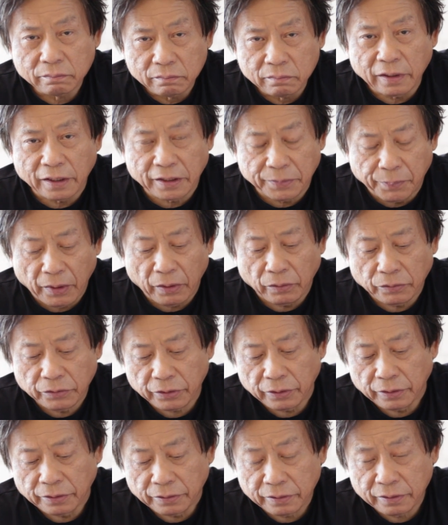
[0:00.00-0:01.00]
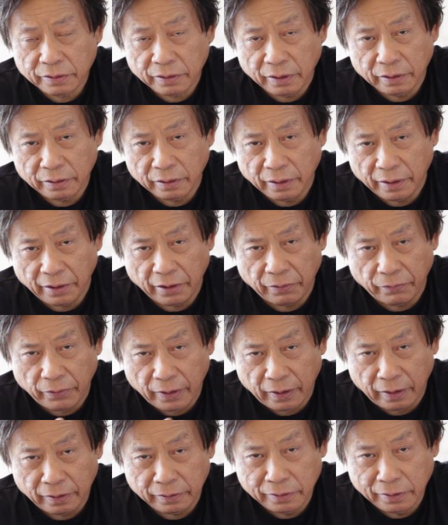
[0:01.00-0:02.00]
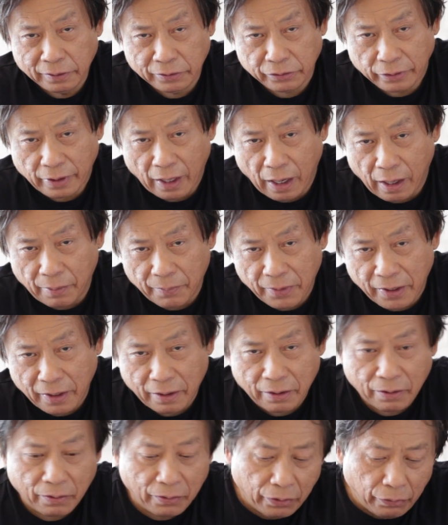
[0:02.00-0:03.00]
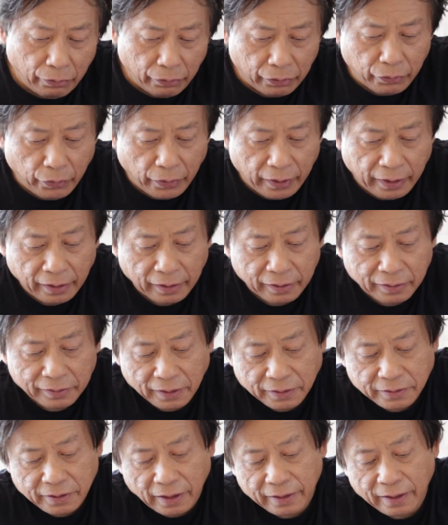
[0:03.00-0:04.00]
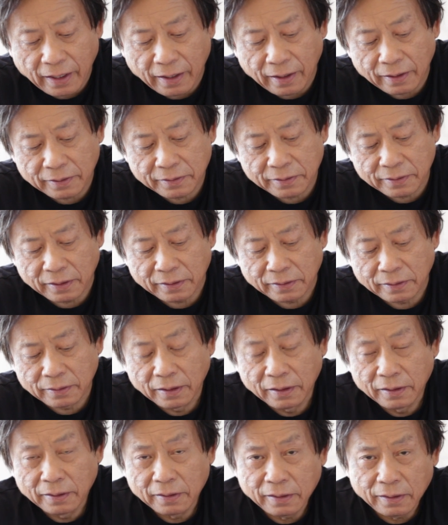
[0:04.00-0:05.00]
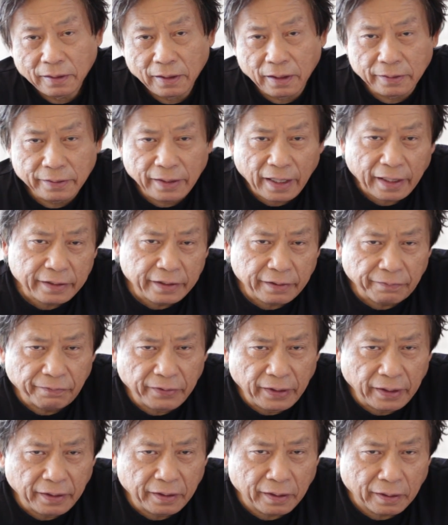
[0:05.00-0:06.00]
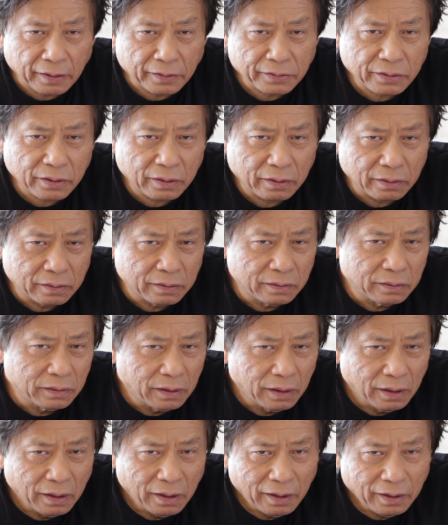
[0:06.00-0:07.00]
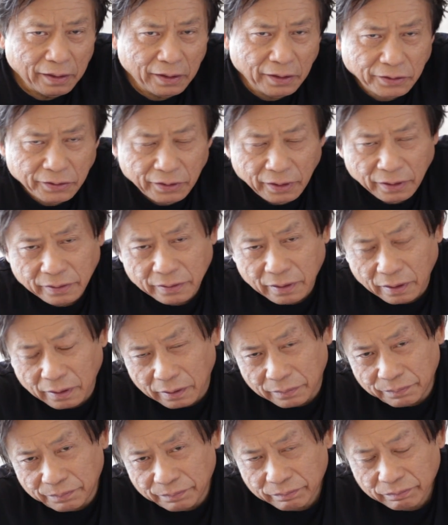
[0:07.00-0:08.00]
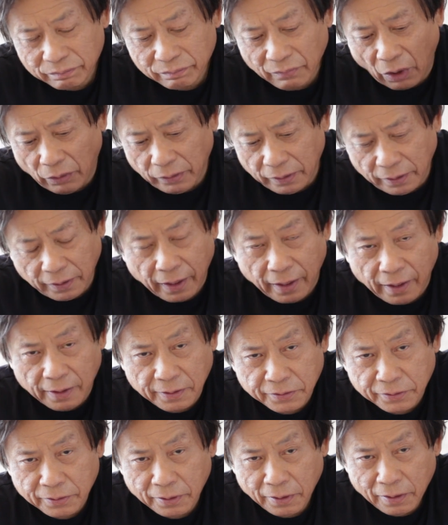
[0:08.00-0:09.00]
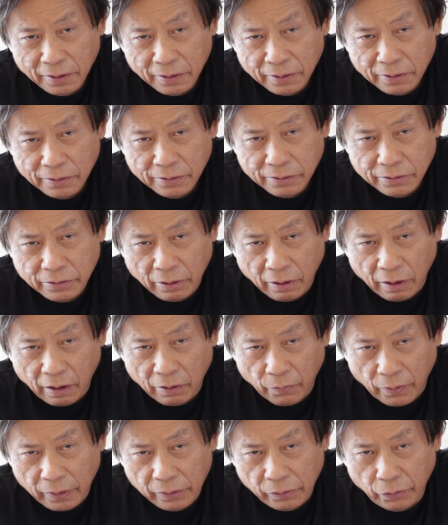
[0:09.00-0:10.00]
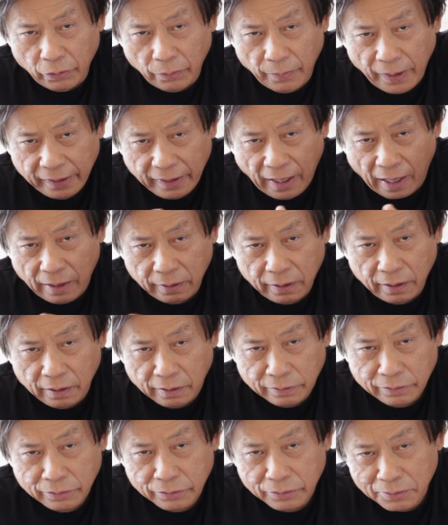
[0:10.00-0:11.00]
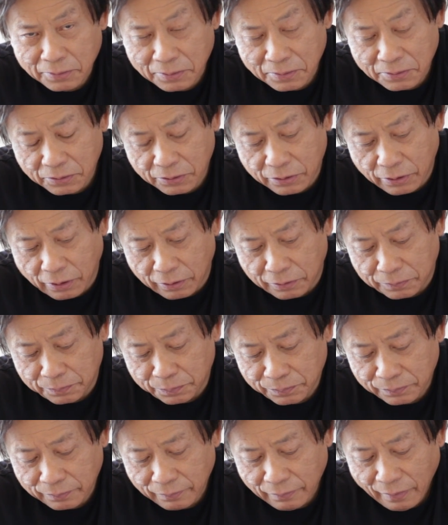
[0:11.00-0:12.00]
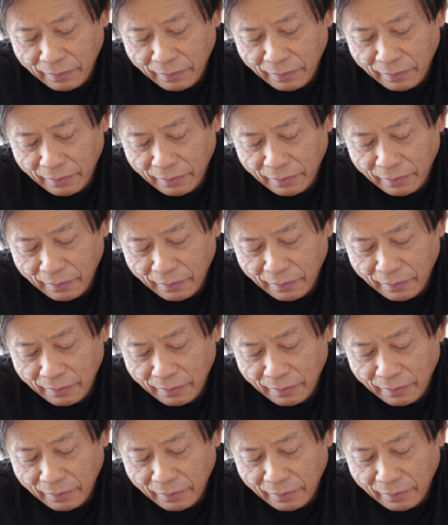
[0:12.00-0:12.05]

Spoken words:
experiences in areas like tsunami or earthquake and things like that, and negative thinking. So these things are on the list. So I wonder who made that list. So